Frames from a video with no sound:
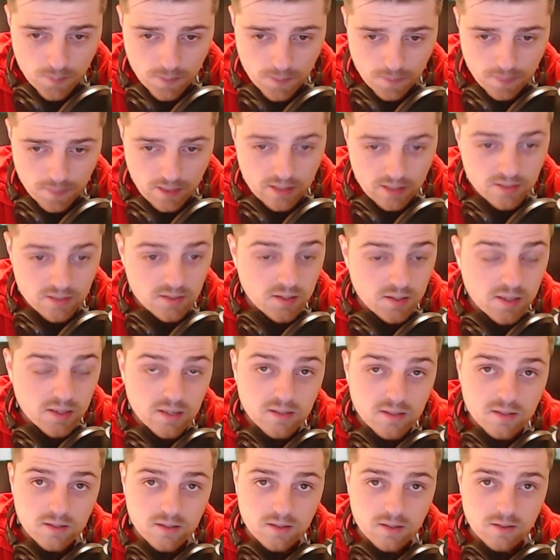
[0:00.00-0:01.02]
is
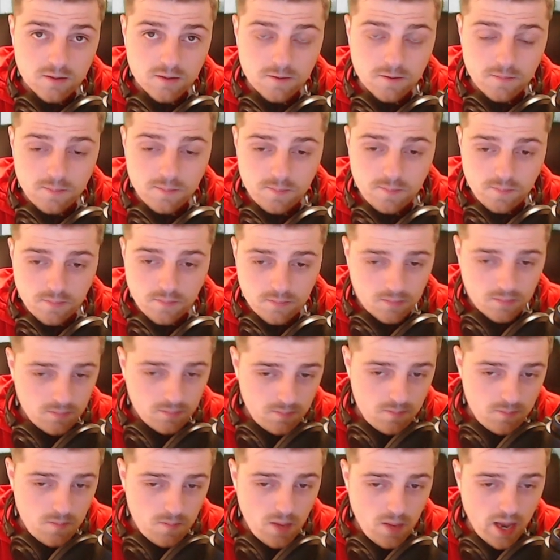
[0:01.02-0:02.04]
this?
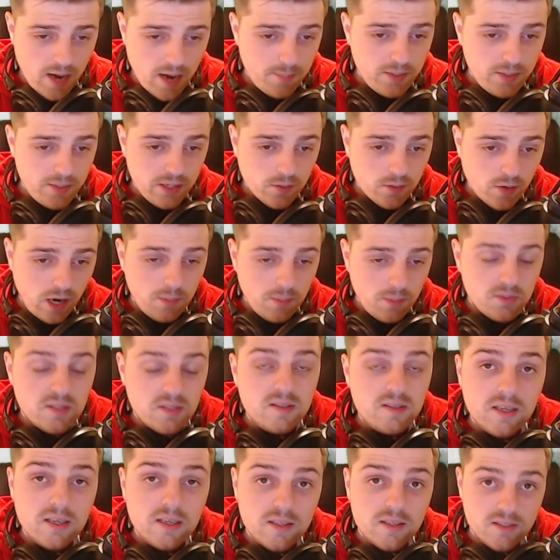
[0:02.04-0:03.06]
How many grams a
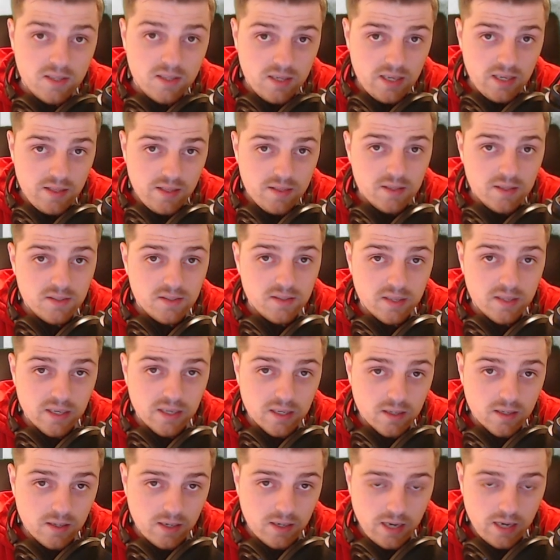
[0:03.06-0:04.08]
ton is in this
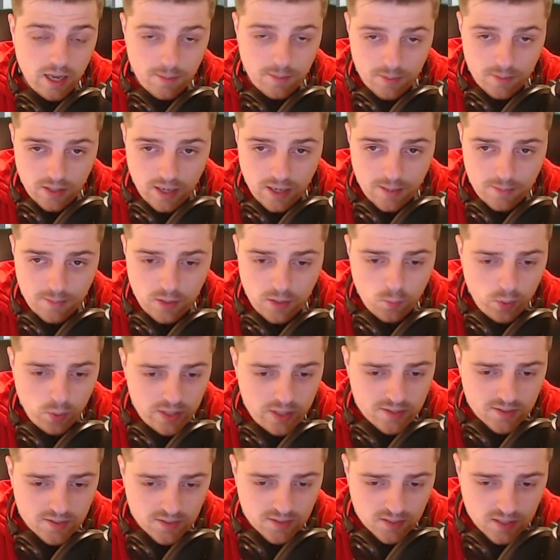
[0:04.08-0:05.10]
thing? And how many
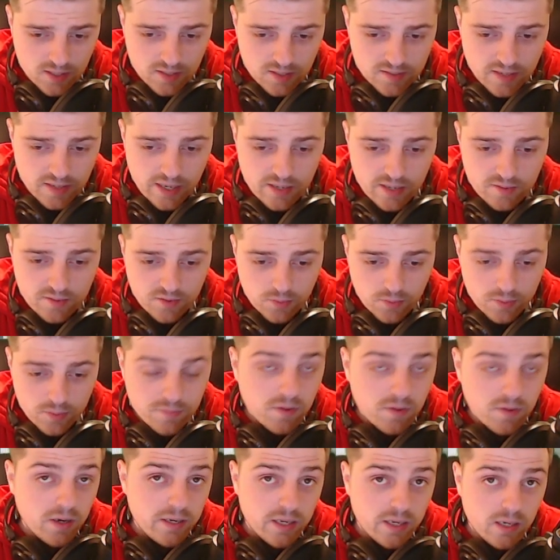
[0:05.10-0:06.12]
weeks is it going to take till we
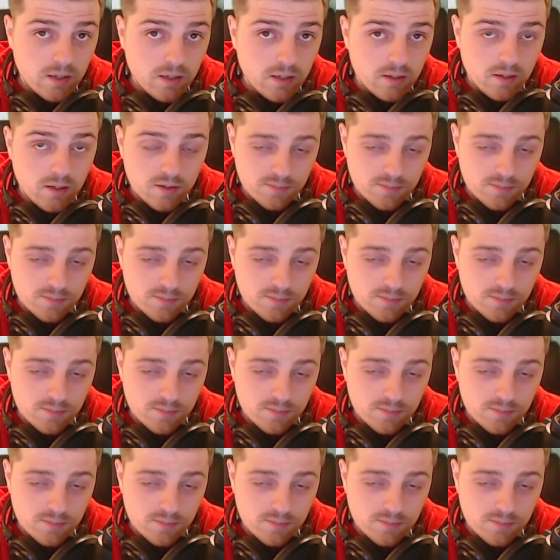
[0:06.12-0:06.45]
find out?